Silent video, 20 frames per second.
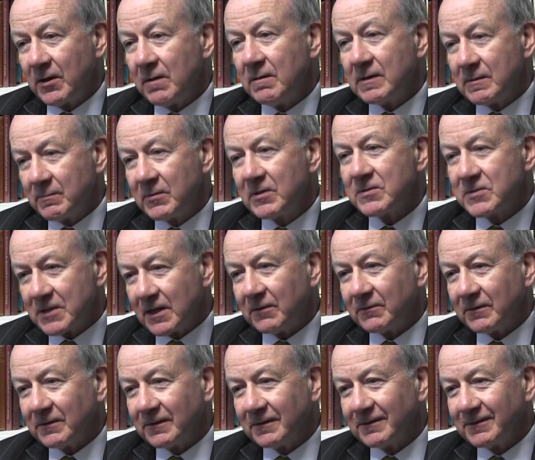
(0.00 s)
the locum
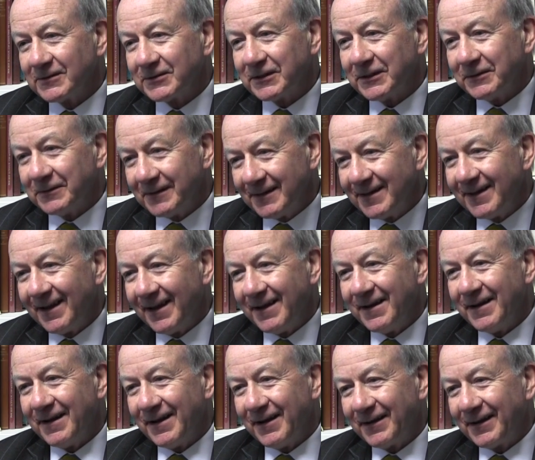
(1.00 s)
consultant, so
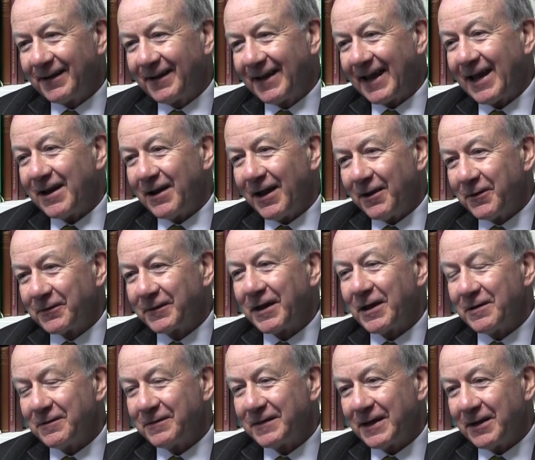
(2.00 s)
in health care,
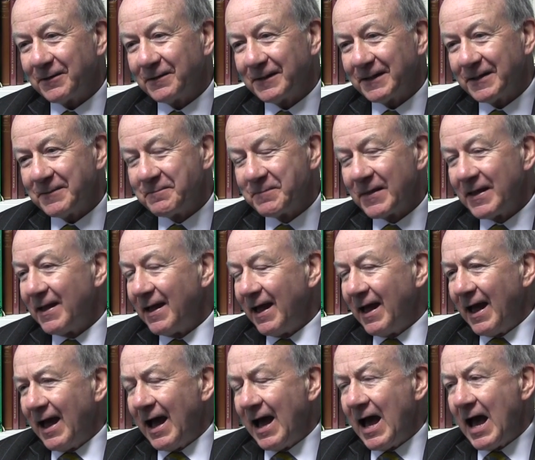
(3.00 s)
healthcare of the elderly
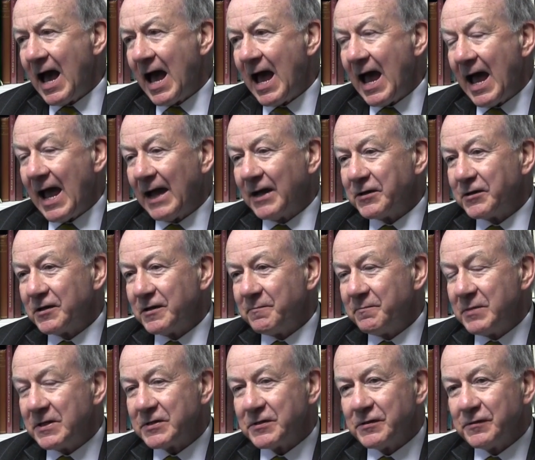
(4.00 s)
and a
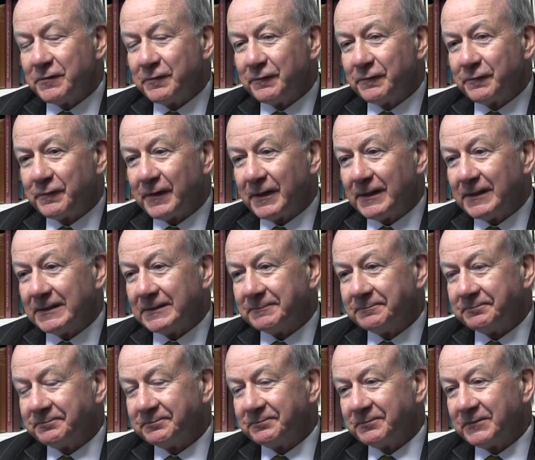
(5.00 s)
bit of
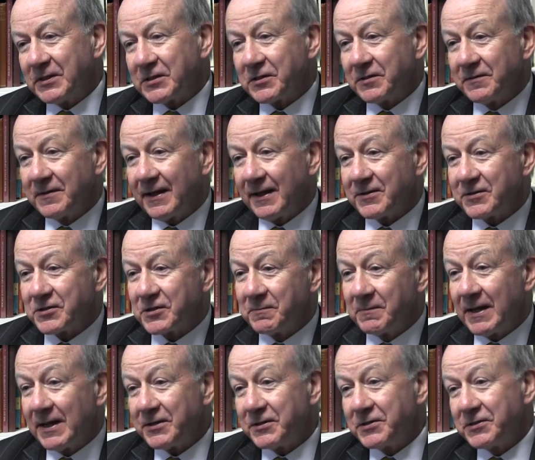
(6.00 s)
um, this and that,
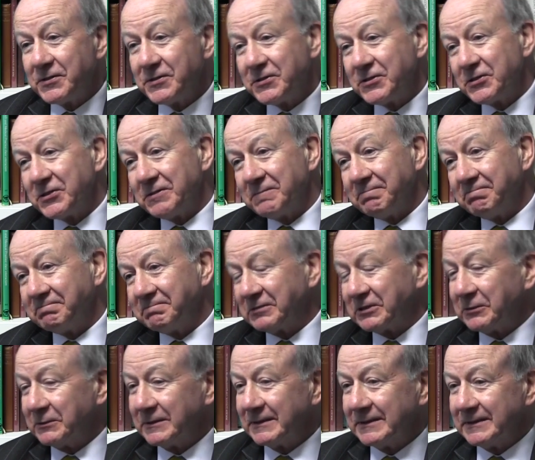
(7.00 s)
some lectures and
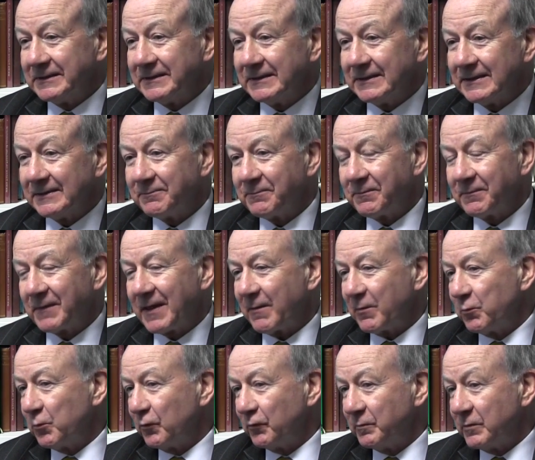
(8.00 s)
so on, and uh,
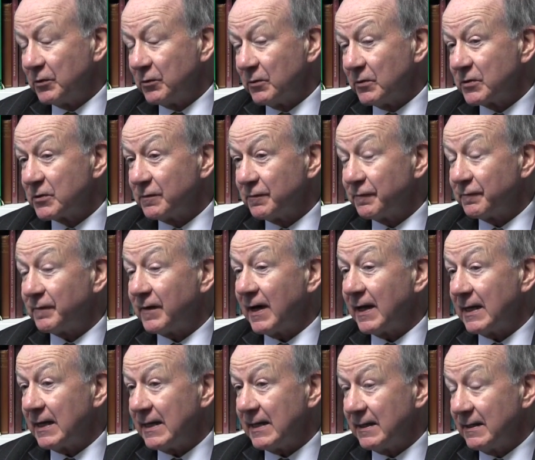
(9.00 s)
kept the wolf from the door until
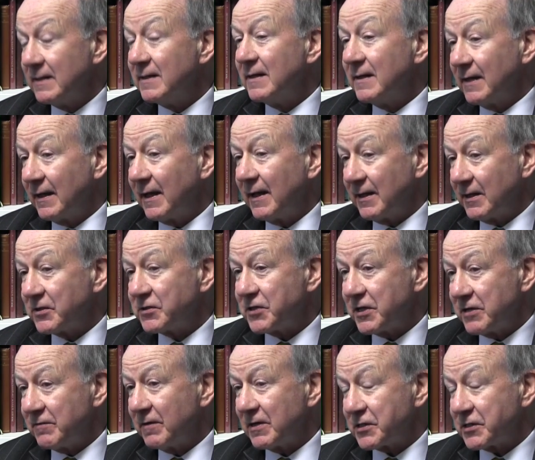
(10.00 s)
finally getting a senior